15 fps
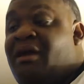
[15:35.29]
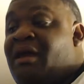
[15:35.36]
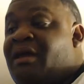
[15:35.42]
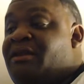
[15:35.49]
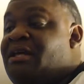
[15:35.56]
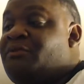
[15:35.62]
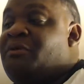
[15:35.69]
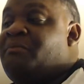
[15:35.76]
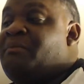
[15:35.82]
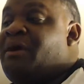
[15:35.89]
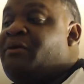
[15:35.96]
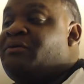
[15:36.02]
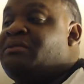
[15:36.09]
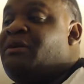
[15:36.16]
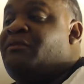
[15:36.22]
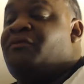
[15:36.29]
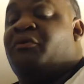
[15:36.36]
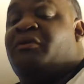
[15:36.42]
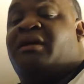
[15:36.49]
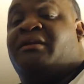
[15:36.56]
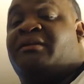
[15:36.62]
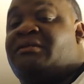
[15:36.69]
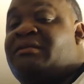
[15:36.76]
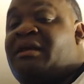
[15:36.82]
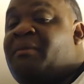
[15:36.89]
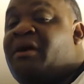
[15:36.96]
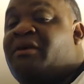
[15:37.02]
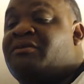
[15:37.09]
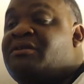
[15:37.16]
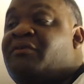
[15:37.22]
And that's what Microsoft don't understand.
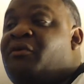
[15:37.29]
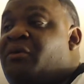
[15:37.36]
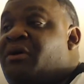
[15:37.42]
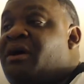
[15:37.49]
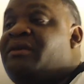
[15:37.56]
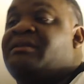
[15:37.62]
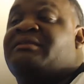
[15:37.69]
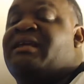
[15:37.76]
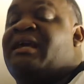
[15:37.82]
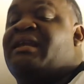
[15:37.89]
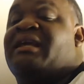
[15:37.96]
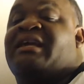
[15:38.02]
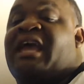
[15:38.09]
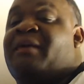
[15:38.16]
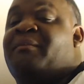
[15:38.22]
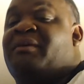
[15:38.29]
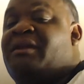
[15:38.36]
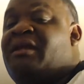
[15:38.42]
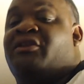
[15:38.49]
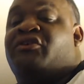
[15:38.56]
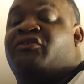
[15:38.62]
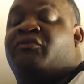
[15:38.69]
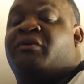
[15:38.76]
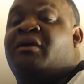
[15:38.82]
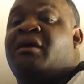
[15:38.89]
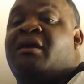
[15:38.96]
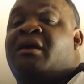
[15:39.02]
Microsoft don't understand the gaming industry.